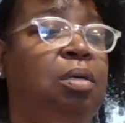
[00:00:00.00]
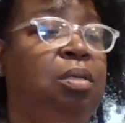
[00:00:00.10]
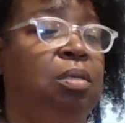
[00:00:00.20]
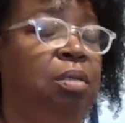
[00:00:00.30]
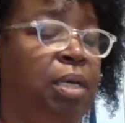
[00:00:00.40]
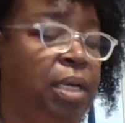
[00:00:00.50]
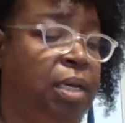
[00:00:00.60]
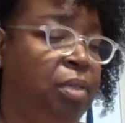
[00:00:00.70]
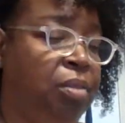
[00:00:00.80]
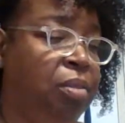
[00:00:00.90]
So I
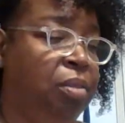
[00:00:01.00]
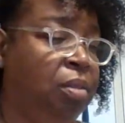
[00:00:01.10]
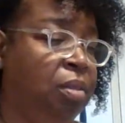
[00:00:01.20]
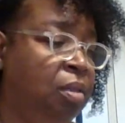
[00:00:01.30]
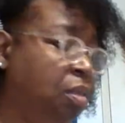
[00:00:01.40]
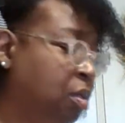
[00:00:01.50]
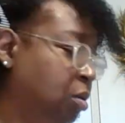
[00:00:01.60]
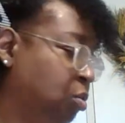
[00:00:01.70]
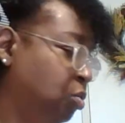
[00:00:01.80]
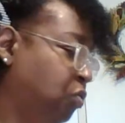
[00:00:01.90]
got
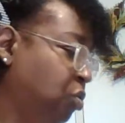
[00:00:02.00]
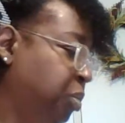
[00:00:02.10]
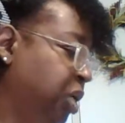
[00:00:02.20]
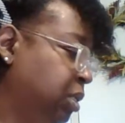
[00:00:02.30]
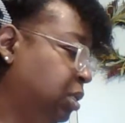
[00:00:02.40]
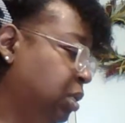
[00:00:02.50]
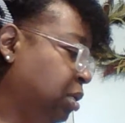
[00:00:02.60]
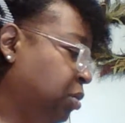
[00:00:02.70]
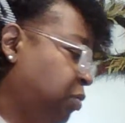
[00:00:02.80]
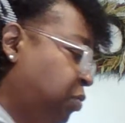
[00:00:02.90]
those for
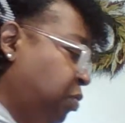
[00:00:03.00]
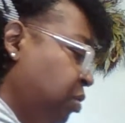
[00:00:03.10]
myself.